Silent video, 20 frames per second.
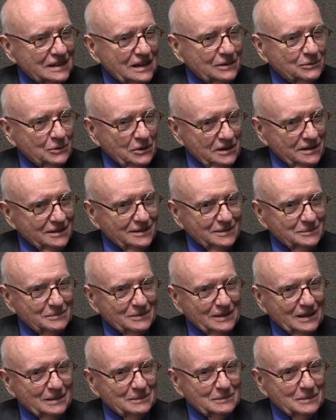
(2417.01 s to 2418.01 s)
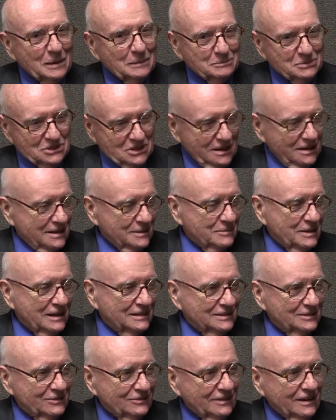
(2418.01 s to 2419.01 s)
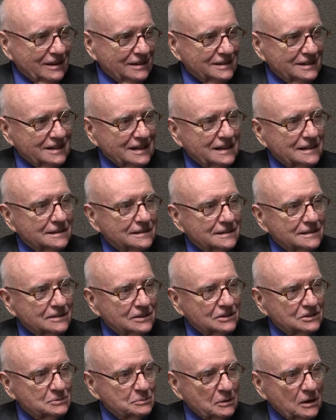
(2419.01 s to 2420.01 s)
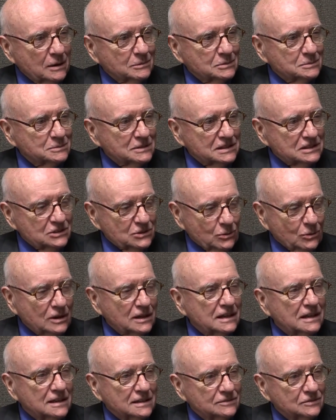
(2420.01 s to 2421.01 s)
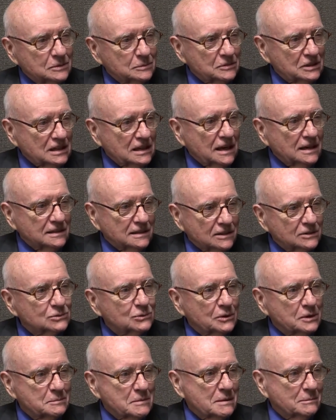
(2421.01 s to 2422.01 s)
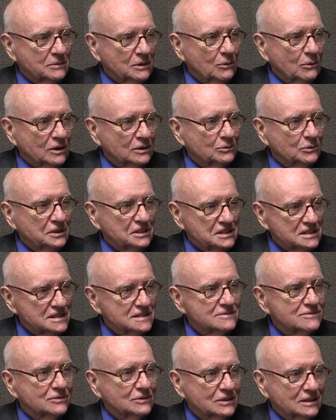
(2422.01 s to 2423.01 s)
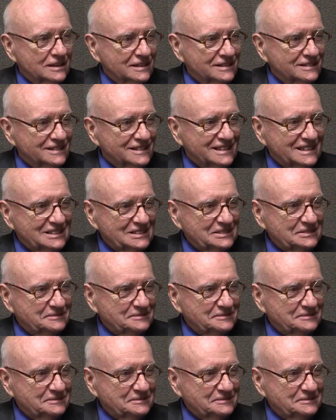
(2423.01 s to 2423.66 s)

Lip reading: really am upset about the fact that there's probably 20 of them that I don't remember what we did for the client.